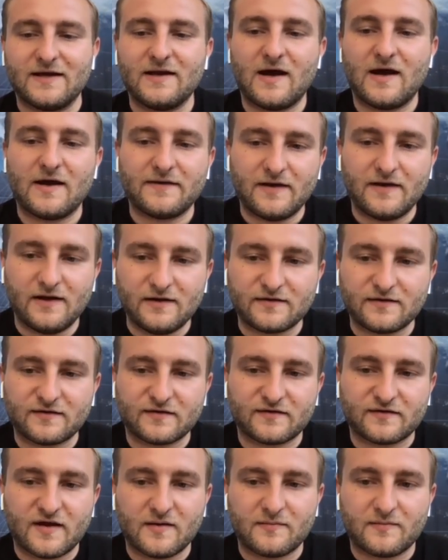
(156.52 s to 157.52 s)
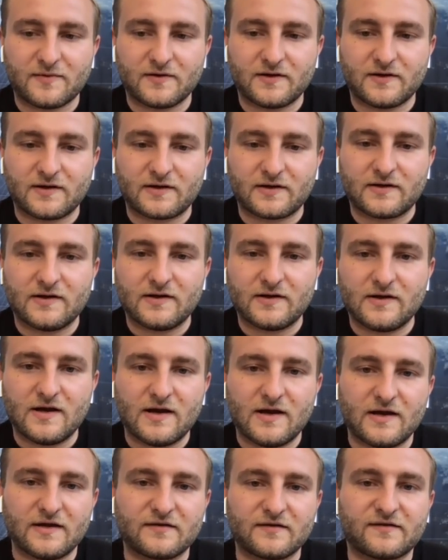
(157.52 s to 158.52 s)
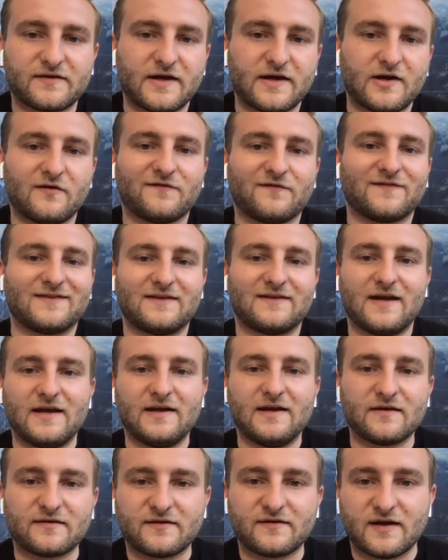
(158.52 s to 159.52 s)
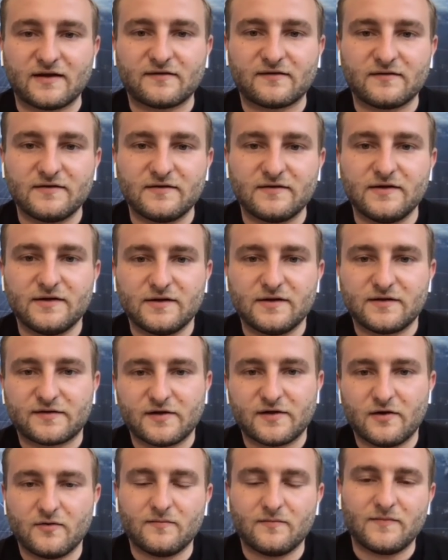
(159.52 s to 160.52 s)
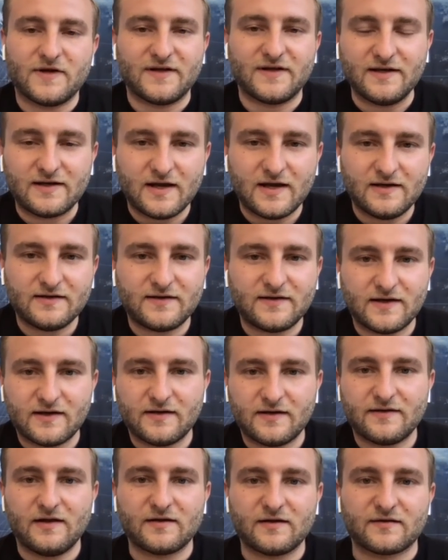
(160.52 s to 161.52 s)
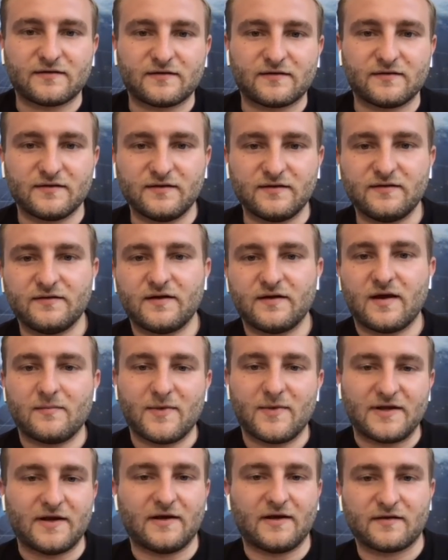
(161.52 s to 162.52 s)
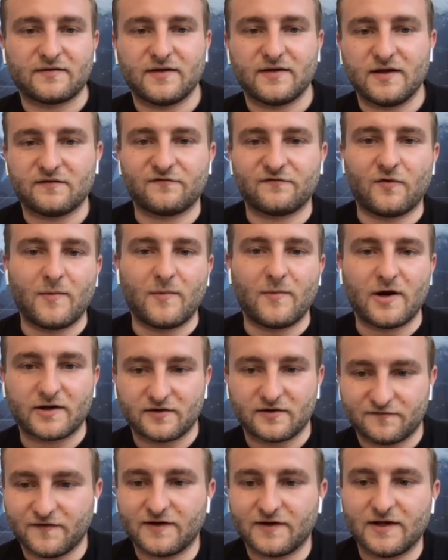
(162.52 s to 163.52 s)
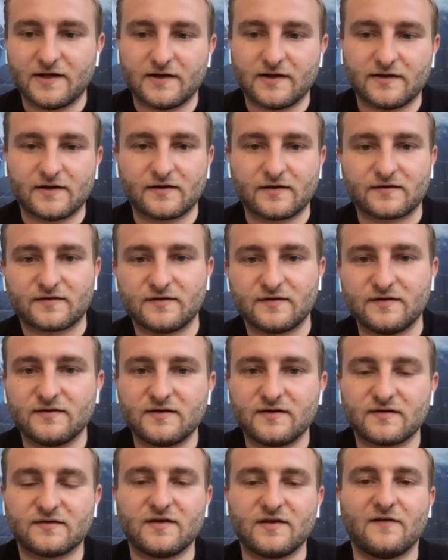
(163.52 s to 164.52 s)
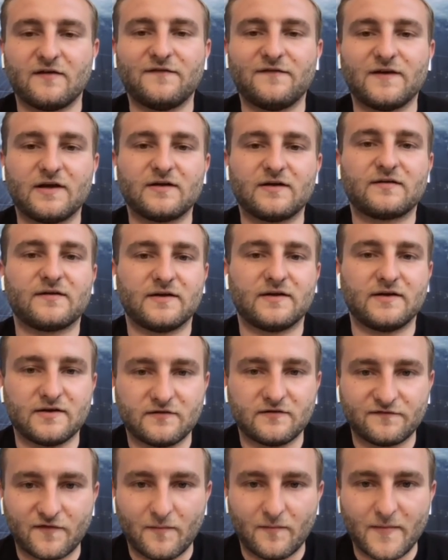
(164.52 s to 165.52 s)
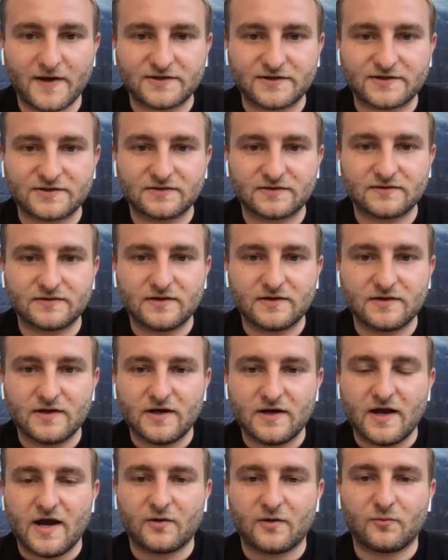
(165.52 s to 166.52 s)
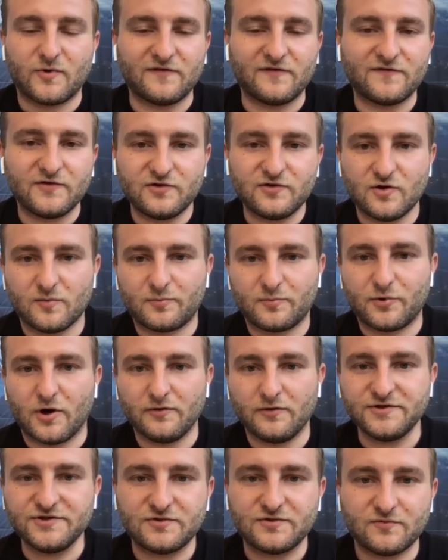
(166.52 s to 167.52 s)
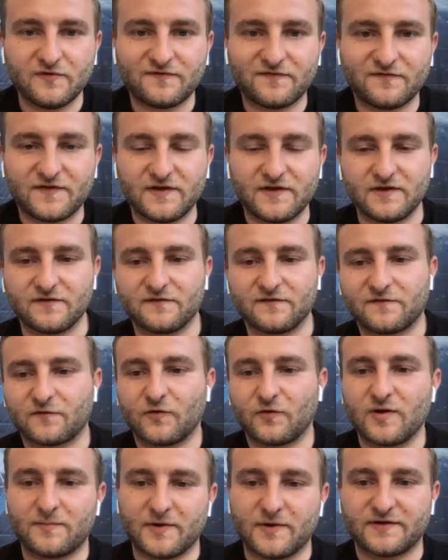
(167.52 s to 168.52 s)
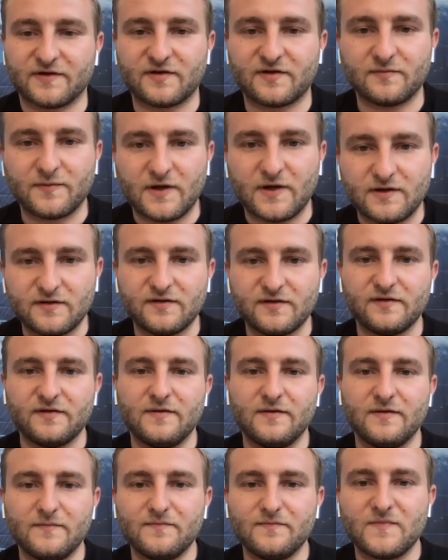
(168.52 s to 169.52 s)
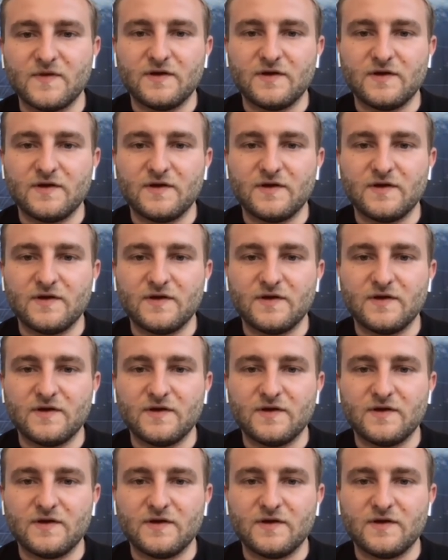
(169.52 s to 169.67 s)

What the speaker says: make data analysis happening instead of data sets. So a dedicated data analysis, and Madana stands for Market for Data Analysis, is nothing else than an information. And we have a new approach with the three participants